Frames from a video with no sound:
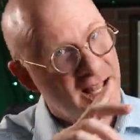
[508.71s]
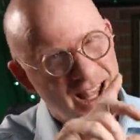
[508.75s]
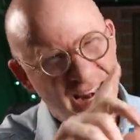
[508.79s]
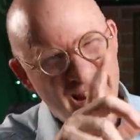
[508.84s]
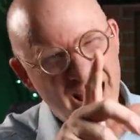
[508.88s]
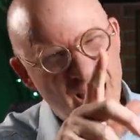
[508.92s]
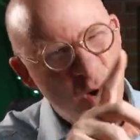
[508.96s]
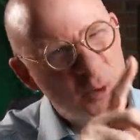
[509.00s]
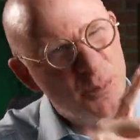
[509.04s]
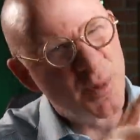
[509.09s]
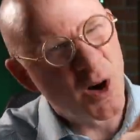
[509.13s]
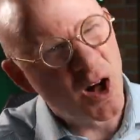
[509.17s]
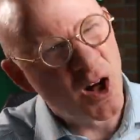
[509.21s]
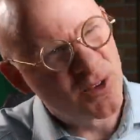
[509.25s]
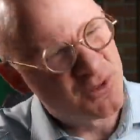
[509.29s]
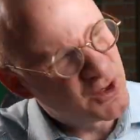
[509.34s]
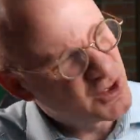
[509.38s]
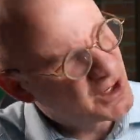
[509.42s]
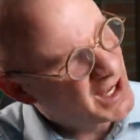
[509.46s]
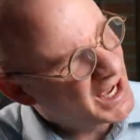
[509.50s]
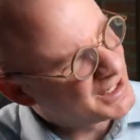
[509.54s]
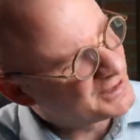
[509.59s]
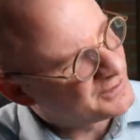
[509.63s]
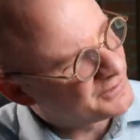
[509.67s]
And I hope all of
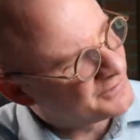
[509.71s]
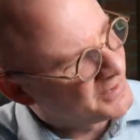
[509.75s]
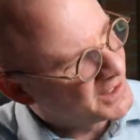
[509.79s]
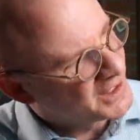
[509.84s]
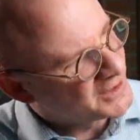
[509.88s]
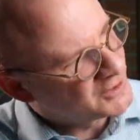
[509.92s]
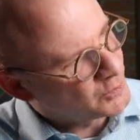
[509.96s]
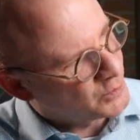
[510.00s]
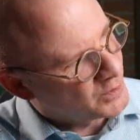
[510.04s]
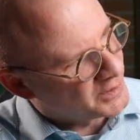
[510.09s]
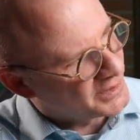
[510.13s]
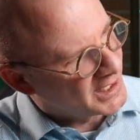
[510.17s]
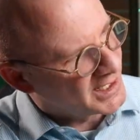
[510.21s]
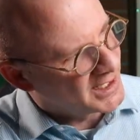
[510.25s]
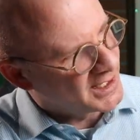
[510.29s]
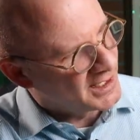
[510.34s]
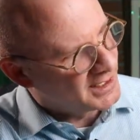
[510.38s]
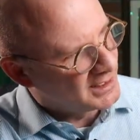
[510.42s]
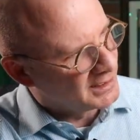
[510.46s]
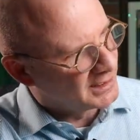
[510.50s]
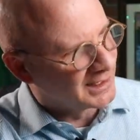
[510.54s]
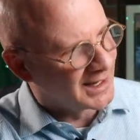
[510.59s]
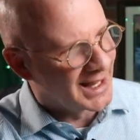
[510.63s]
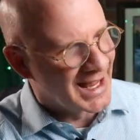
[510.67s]
you guys fish with a
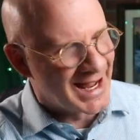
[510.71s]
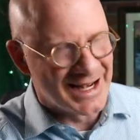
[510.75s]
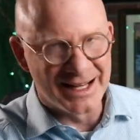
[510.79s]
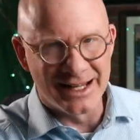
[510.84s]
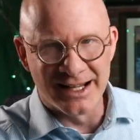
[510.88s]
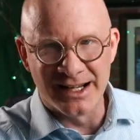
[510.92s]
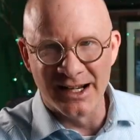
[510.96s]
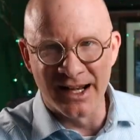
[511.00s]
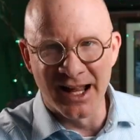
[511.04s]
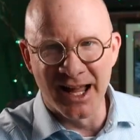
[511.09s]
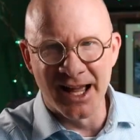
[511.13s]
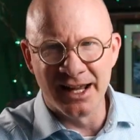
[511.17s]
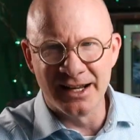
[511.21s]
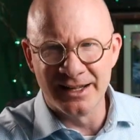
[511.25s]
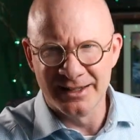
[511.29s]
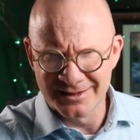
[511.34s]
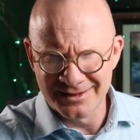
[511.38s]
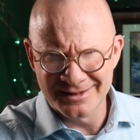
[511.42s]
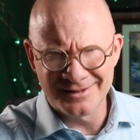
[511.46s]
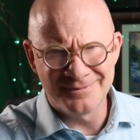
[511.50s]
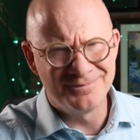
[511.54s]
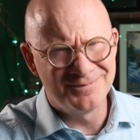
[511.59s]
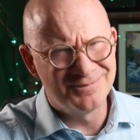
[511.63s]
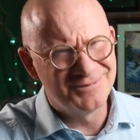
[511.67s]
landing net.
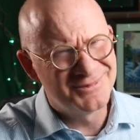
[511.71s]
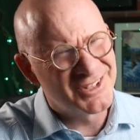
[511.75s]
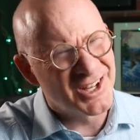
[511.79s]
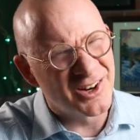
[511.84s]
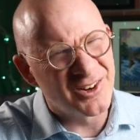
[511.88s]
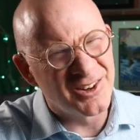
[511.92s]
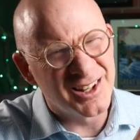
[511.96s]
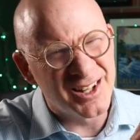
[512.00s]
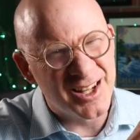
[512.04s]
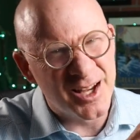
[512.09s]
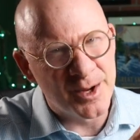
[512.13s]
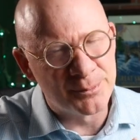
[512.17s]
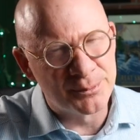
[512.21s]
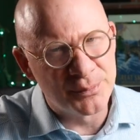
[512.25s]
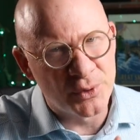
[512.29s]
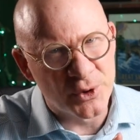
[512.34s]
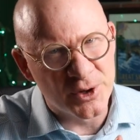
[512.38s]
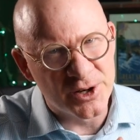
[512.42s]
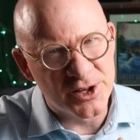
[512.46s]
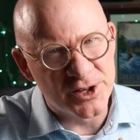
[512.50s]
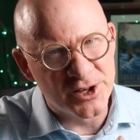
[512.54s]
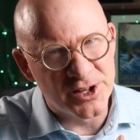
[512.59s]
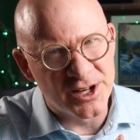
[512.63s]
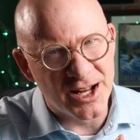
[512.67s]
It's generally a
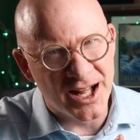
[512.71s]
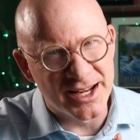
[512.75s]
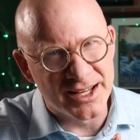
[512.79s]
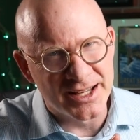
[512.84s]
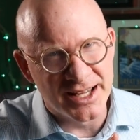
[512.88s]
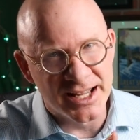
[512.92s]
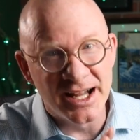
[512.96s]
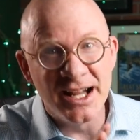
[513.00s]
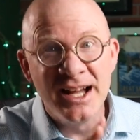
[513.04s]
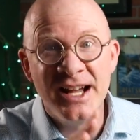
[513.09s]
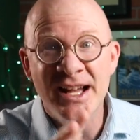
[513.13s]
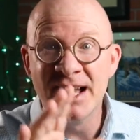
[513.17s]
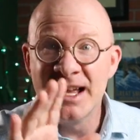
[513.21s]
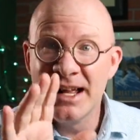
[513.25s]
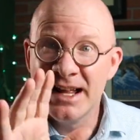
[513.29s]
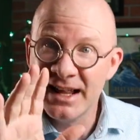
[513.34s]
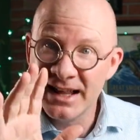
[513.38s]
pretty good idea.